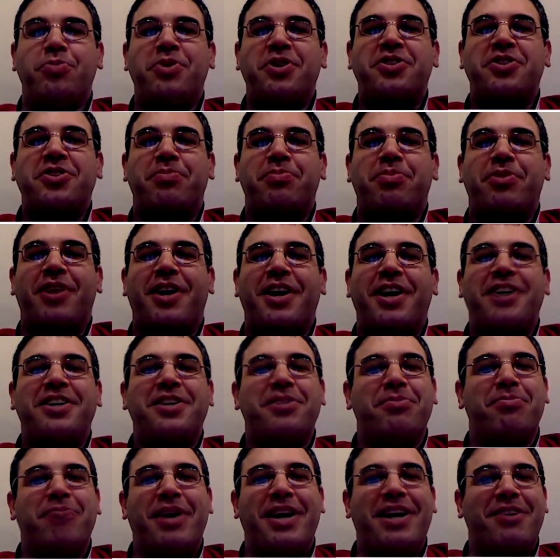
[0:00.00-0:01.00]
Assuming
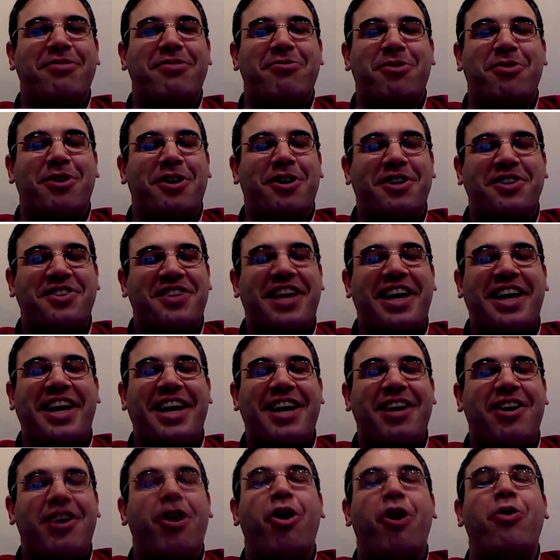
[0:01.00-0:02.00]
supply and demand works,
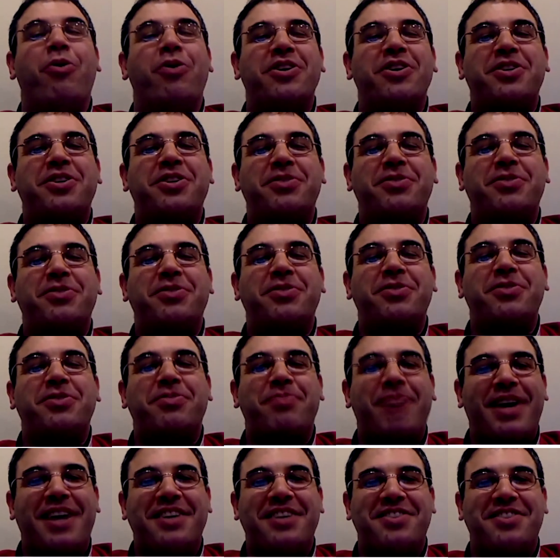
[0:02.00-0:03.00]
they can't always
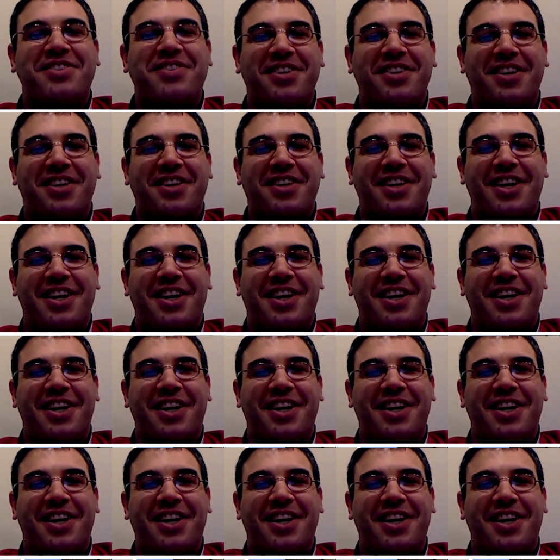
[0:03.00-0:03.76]
pass it on.